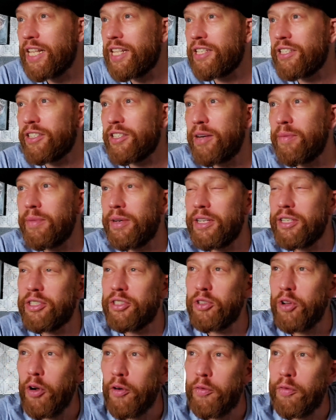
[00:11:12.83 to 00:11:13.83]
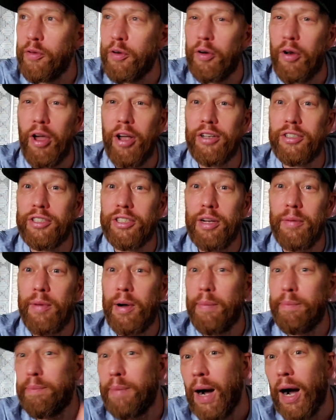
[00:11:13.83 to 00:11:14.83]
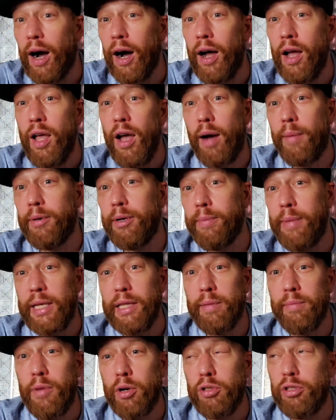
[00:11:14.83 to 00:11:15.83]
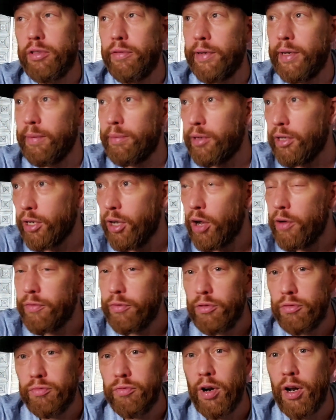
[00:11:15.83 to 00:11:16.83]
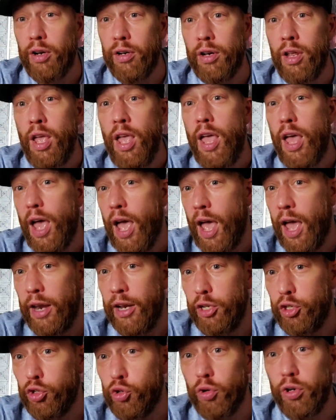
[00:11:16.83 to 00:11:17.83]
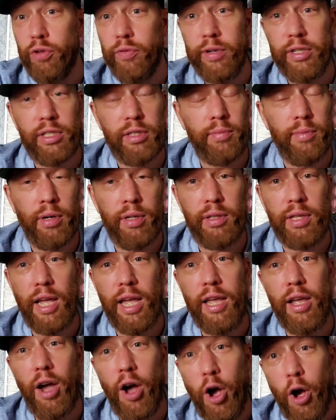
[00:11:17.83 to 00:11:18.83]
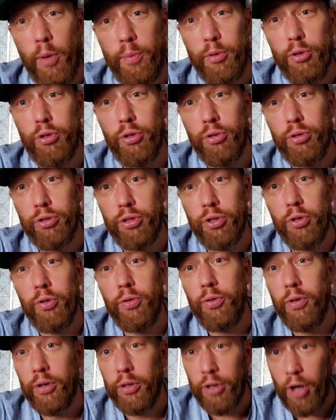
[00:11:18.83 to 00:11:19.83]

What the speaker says: The summer has not felt like summer, but I'm going to make the most of it. I'm going to go for a run and enjoy the rest of my day. I hope you do.